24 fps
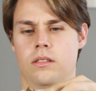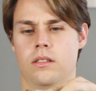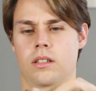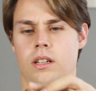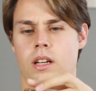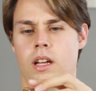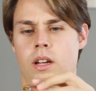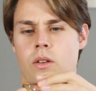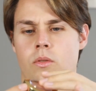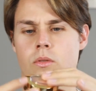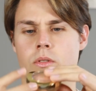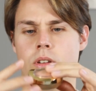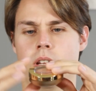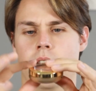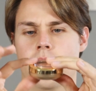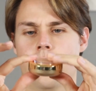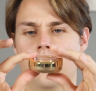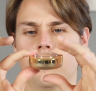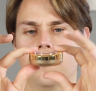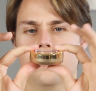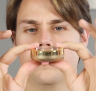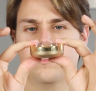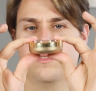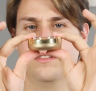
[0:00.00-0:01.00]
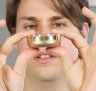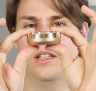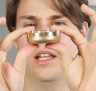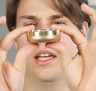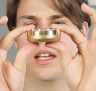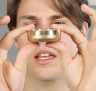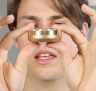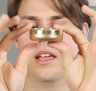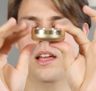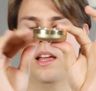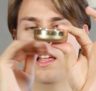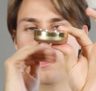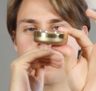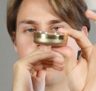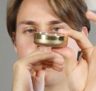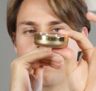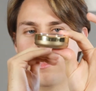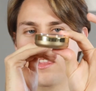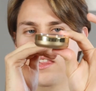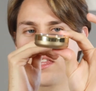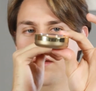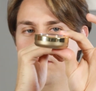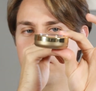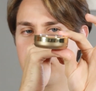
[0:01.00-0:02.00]
I would have like a
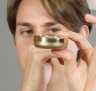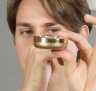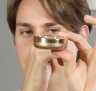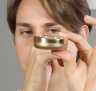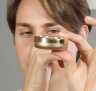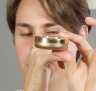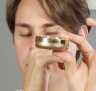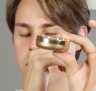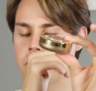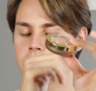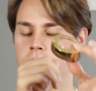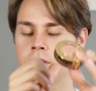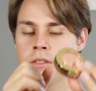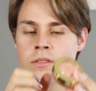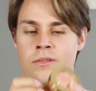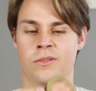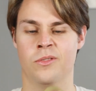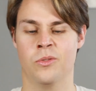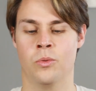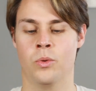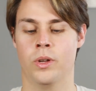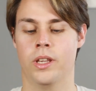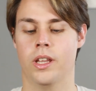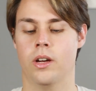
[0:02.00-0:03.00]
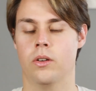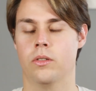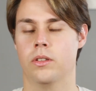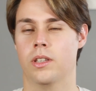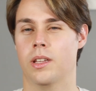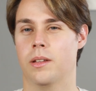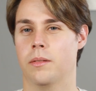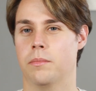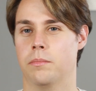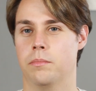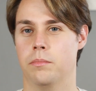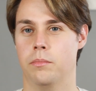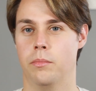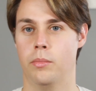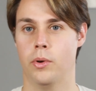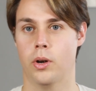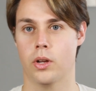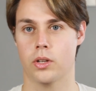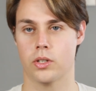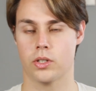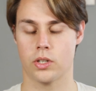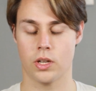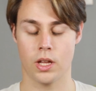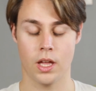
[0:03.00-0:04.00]
slimmer version without that
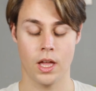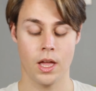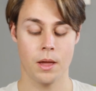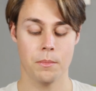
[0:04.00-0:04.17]
brush.